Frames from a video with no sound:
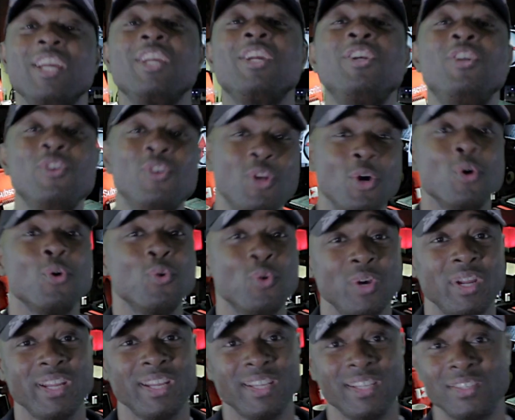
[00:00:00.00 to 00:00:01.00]
You know who
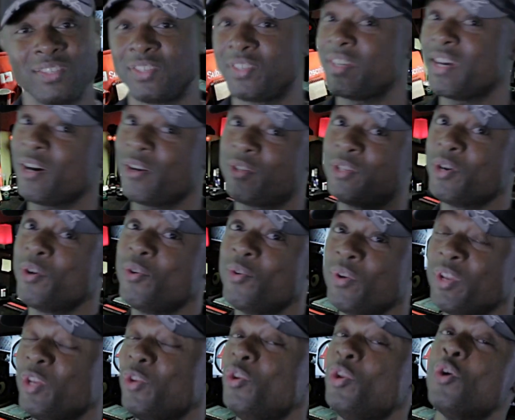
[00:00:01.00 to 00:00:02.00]
it is. It's
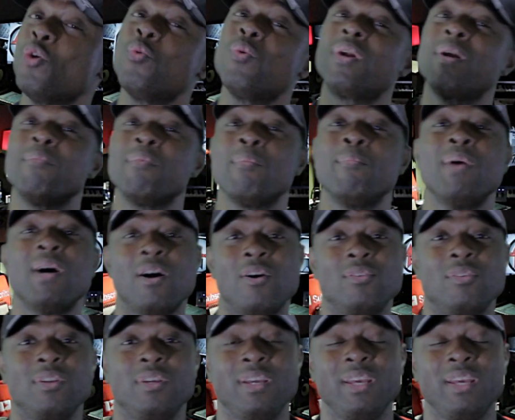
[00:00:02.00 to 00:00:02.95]
AlTone. You know what I'm about.